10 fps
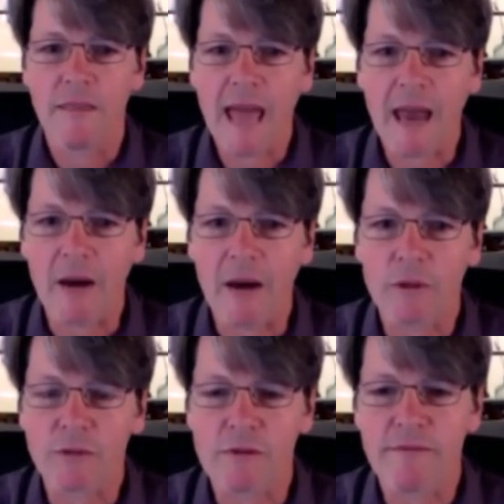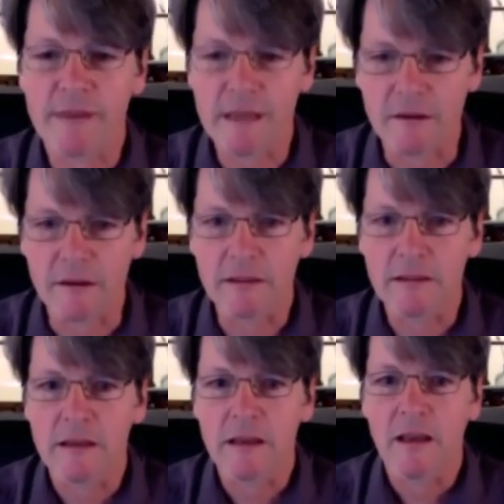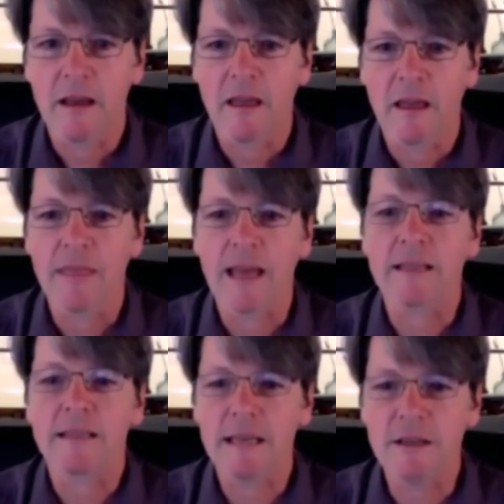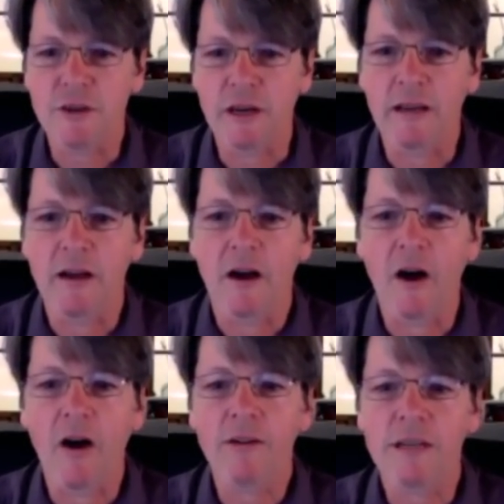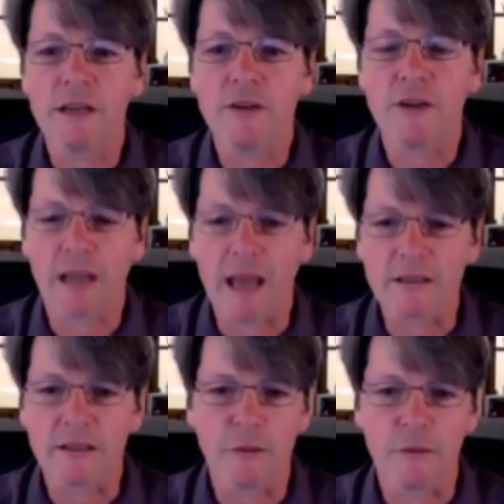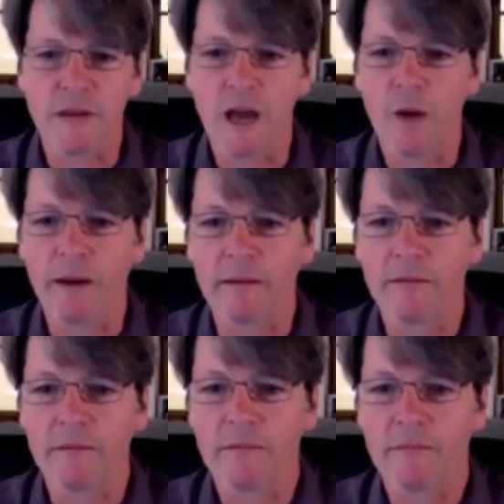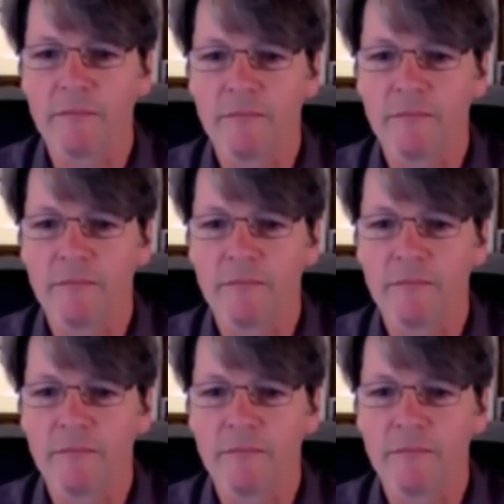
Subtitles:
In that was revealed that teaching, all teaching has to do with knowing.